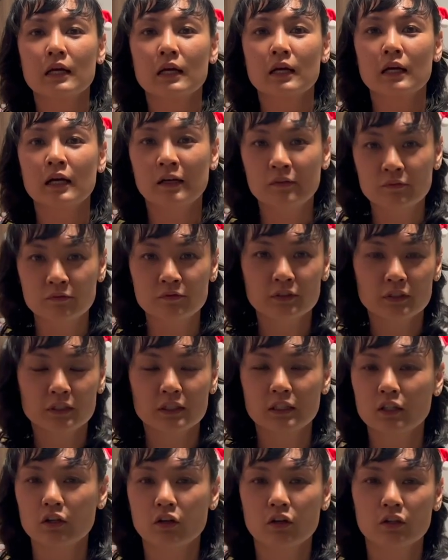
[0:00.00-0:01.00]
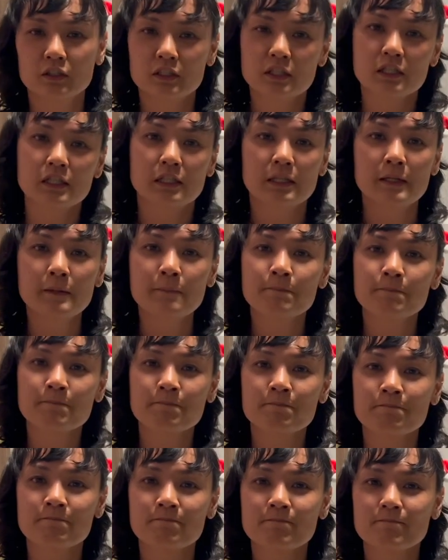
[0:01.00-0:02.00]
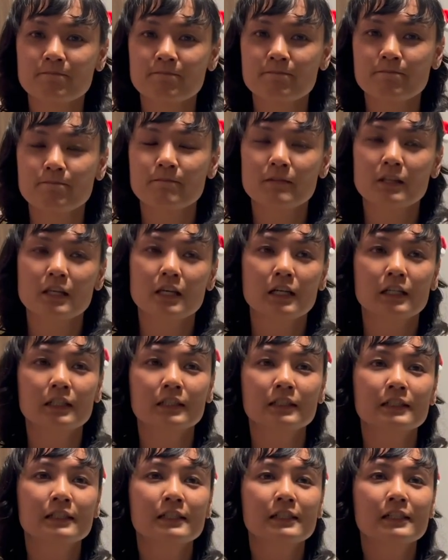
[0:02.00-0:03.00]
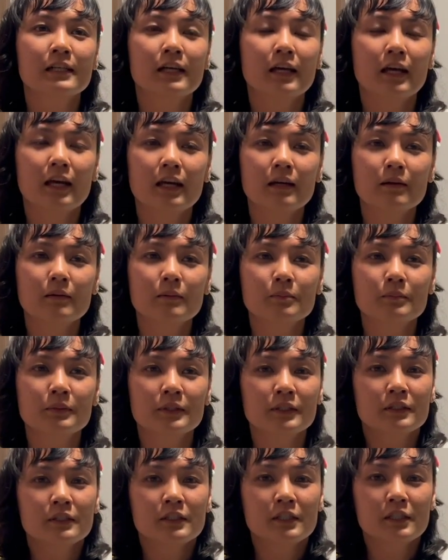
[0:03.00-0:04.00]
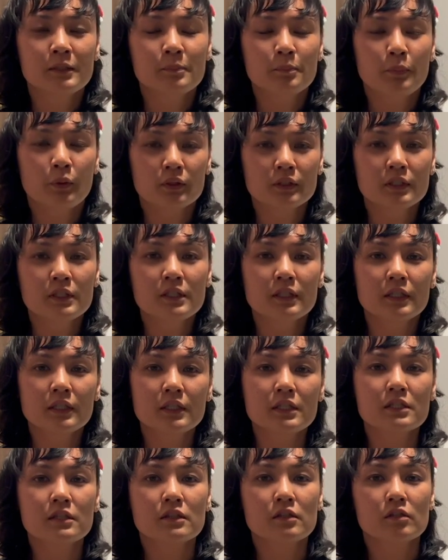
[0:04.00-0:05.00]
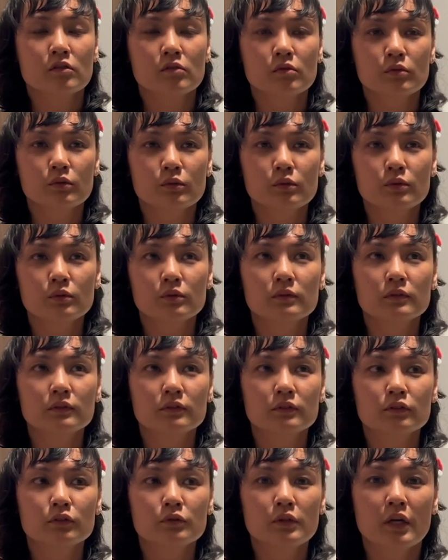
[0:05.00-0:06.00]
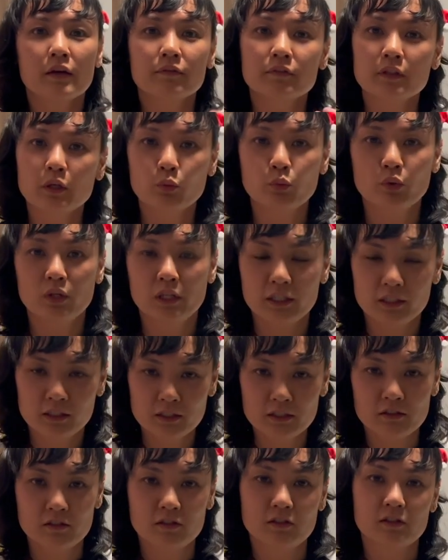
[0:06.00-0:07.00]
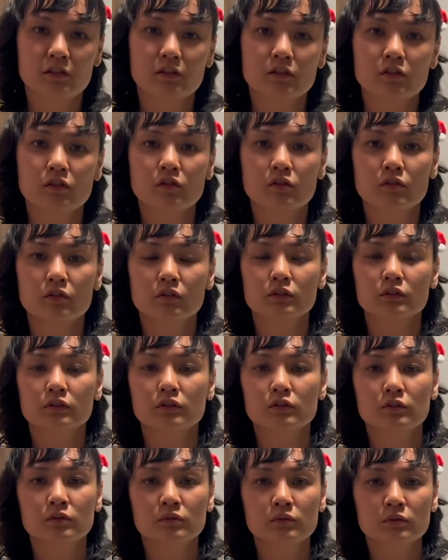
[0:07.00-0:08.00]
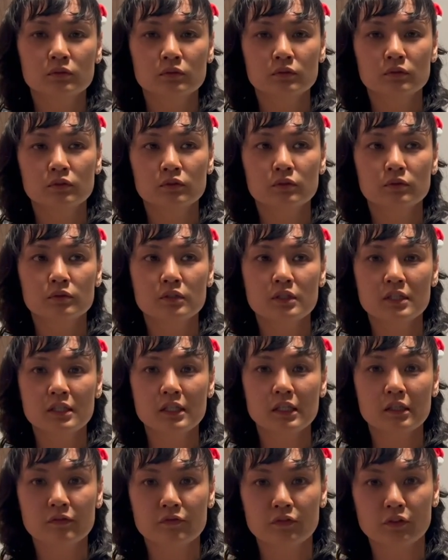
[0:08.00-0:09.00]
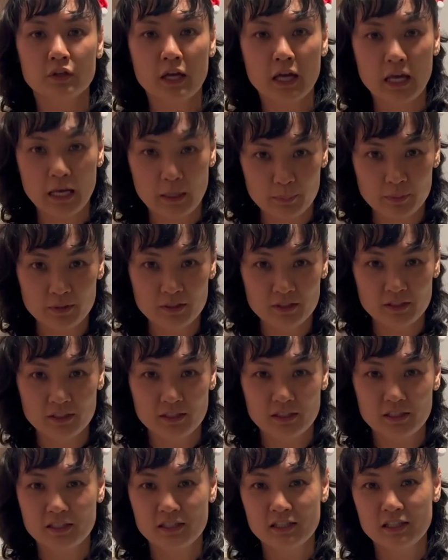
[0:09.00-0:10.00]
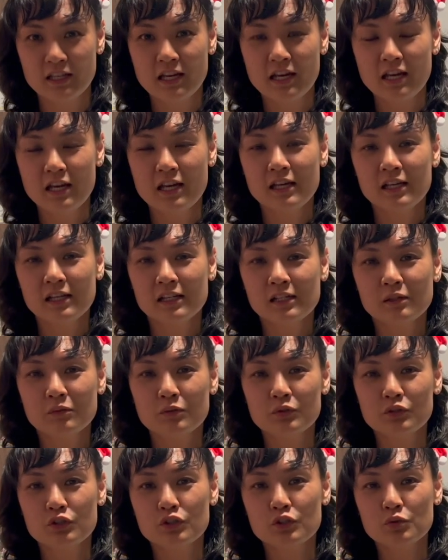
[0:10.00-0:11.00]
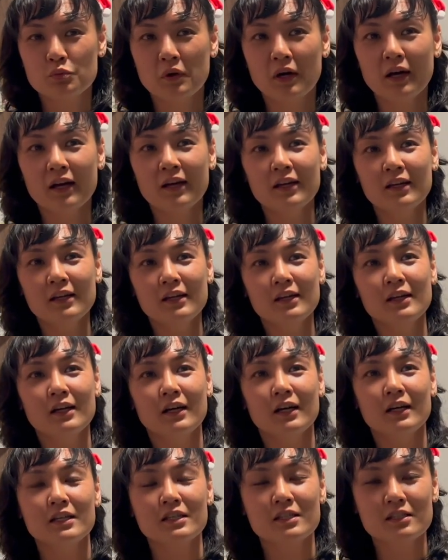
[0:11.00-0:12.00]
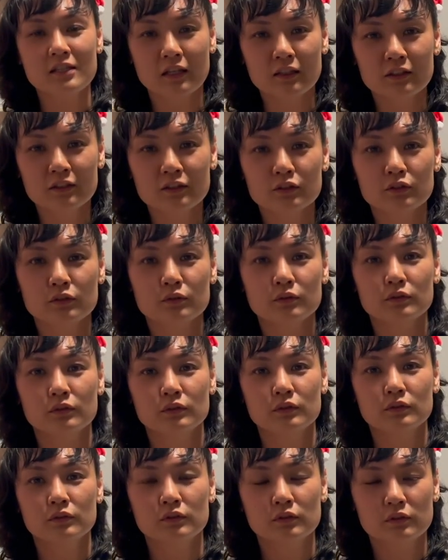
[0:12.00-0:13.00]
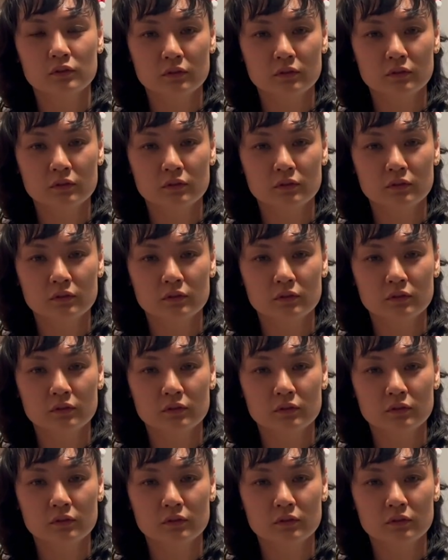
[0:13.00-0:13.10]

comforting, honestly. Yeah. But the important thing is to have that willingness, to seek for happiness, which is why I started to